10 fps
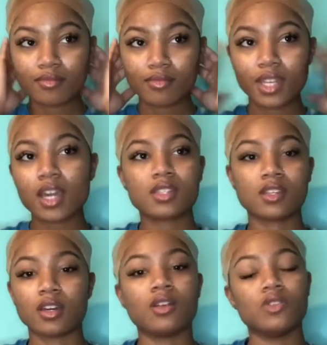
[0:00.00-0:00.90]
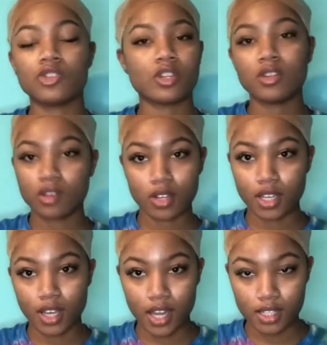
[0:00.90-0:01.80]
it's a closure. You don't
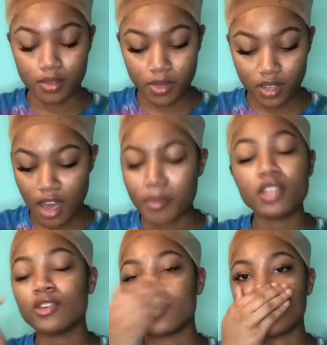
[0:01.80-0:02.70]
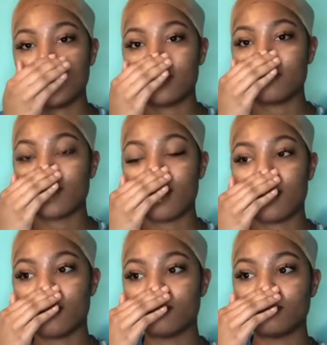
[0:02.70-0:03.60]
need you don't need
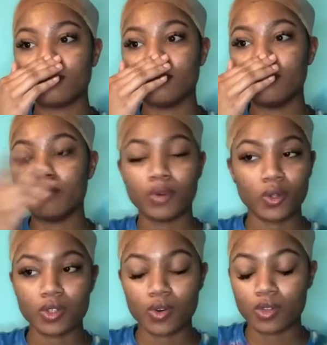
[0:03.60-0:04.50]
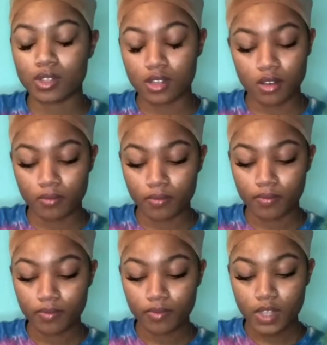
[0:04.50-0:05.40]
Bold Hold. So
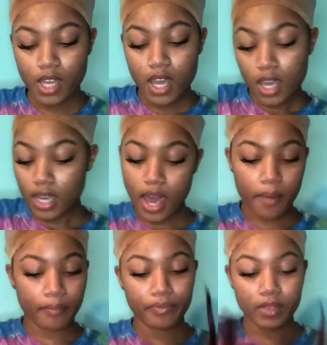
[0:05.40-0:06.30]
yeah.